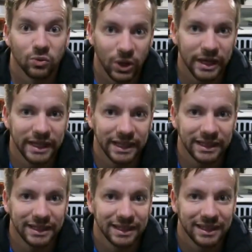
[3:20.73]

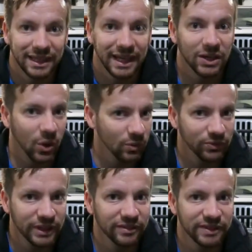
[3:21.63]
running, and
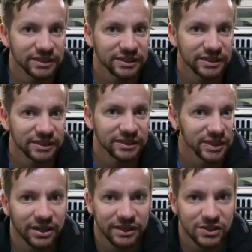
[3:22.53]
hopefully if
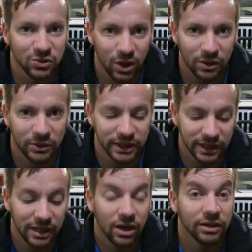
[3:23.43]
nothing's wrong with
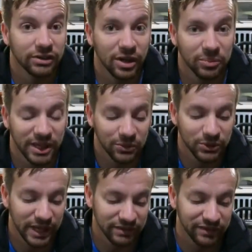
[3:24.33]
it. On top of that,
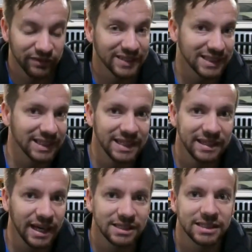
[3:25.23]
we're gonna have to fix any
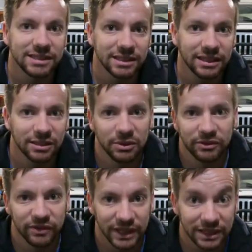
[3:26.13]
gaskets that need to be
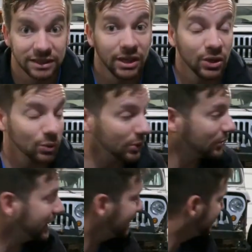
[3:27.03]
fixed. We're gonna